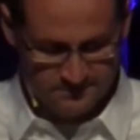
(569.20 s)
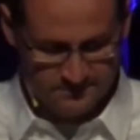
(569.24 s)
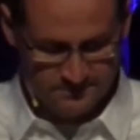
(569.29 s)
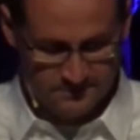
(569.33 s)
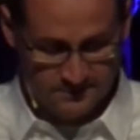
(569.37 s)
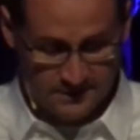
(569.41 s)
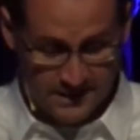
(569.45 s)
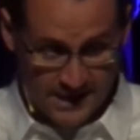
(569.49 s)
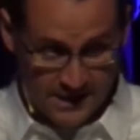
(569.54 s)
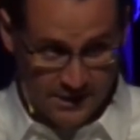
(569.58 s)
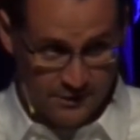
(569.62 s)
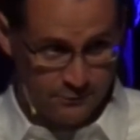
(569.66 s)

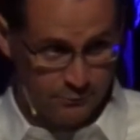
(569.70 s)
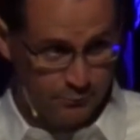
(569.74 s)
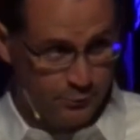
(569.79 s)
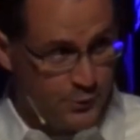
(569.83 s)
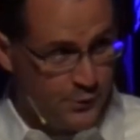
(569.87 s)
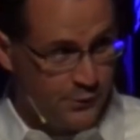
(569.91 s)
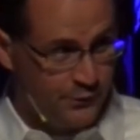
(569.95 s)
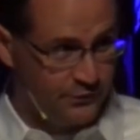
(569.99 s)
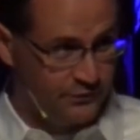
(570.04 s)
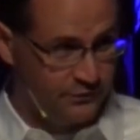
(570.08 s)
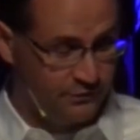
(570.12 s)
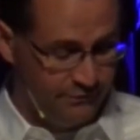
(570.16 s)
like
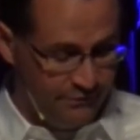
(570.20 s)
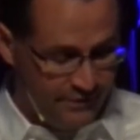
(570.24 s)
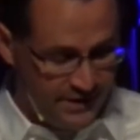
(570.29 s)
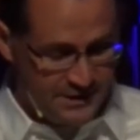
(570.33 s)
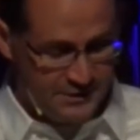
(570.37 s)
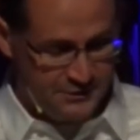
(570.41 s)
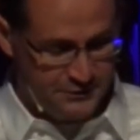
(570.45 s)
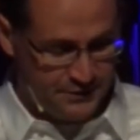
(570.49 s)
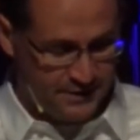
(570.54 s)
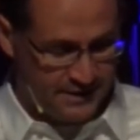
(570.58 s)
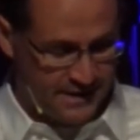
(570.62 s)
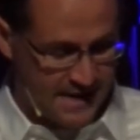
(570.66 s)
Ruth's
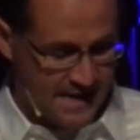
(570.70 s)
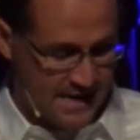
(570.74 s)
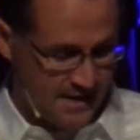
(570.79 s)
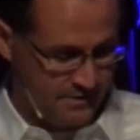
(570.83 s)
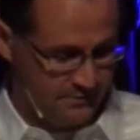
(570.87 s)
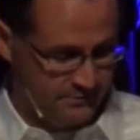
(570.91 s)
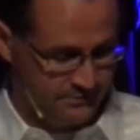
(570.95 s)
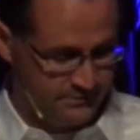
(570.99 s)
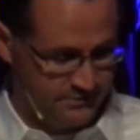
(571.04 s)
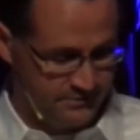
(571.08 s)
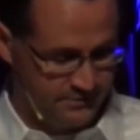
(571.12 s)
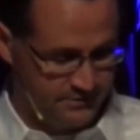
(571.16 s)
venturing
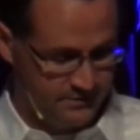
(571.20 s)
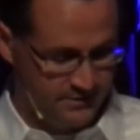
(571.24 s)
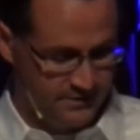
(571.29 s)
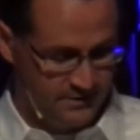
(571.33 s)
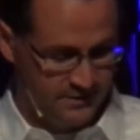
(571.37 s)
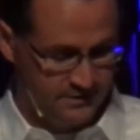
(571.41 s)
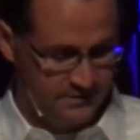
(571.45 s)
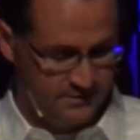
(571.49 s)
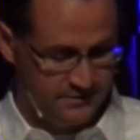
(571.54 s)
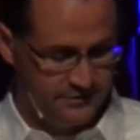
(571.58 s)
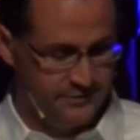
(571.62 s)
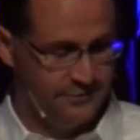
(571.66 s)
out
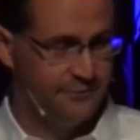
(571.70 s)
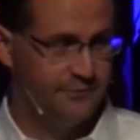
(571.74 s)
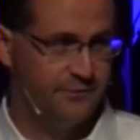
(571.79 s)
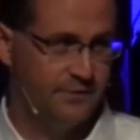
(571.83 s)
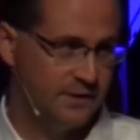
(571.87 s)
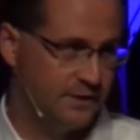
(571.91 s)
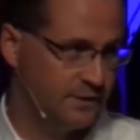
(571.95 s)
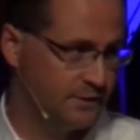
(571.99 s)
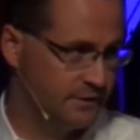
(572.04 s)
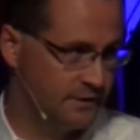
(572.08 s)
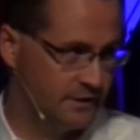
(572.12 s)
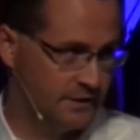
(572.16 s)
to the
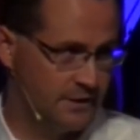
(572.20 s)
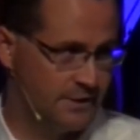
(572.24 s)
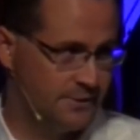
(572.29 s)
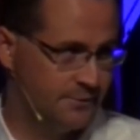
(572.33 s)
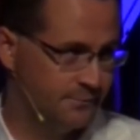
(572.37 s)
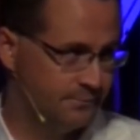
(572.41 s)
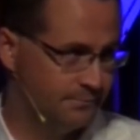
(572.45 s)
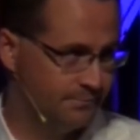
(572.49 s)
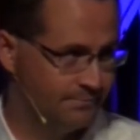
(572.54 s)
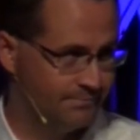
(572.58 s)
field alone.